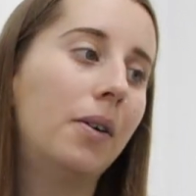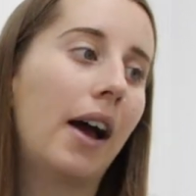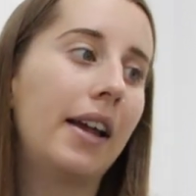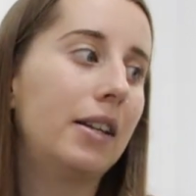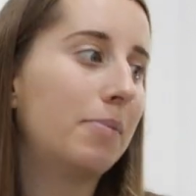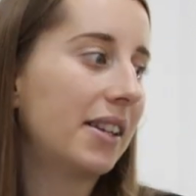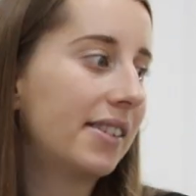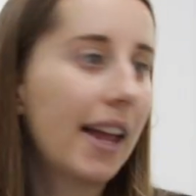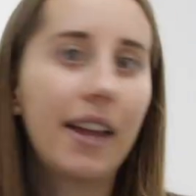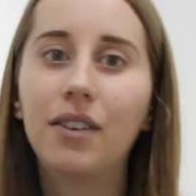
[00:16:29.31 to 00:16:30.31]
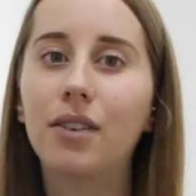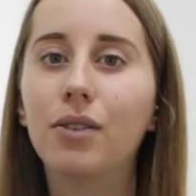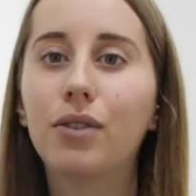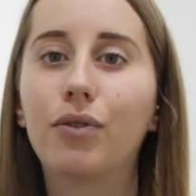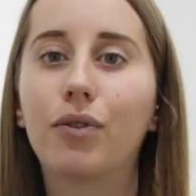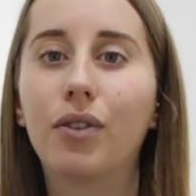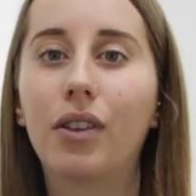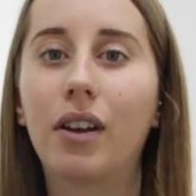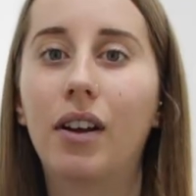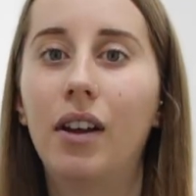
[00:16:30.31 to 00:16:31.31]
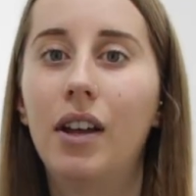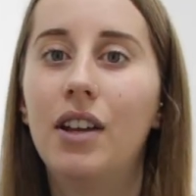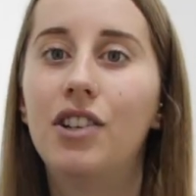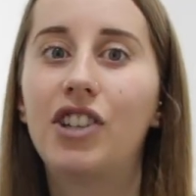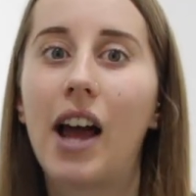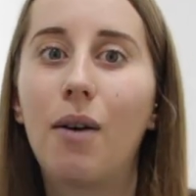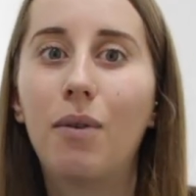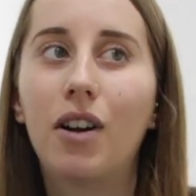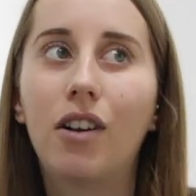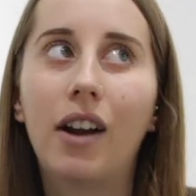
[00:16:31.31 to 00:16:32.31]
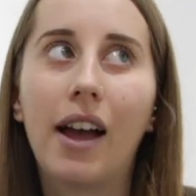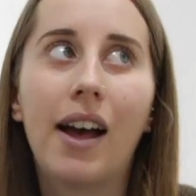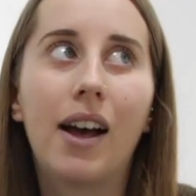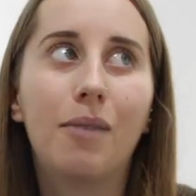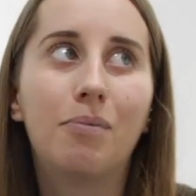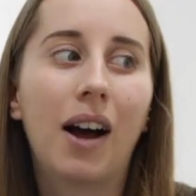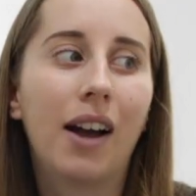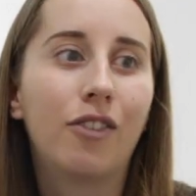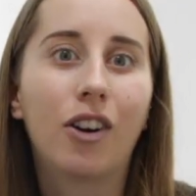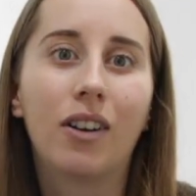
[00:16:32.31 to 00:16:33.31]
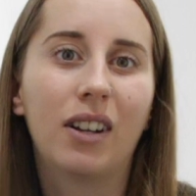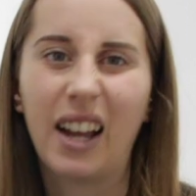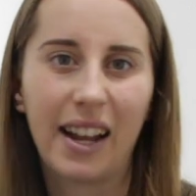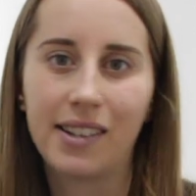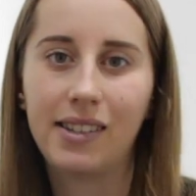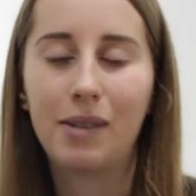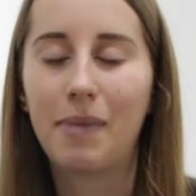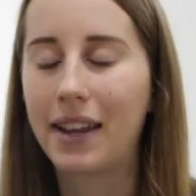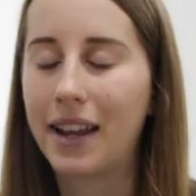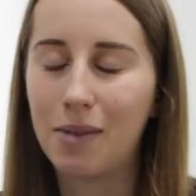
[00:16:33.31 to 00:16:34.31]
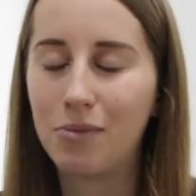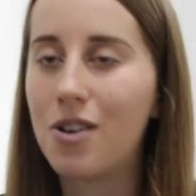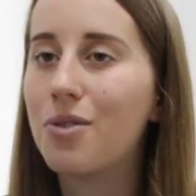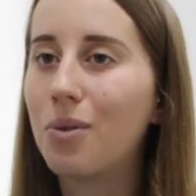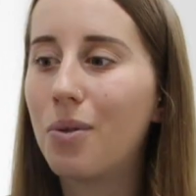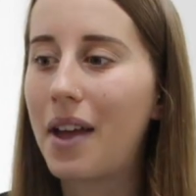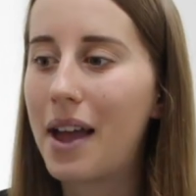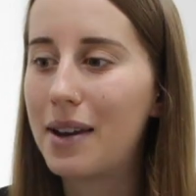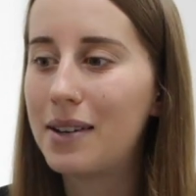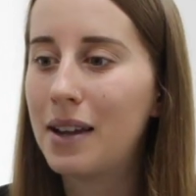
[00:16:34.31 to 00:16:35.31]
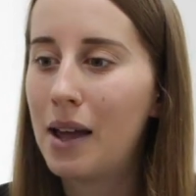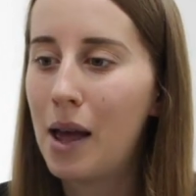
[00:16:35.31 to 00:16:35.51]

I need my sandals for the shower, I've got, like I said, my camera and all that.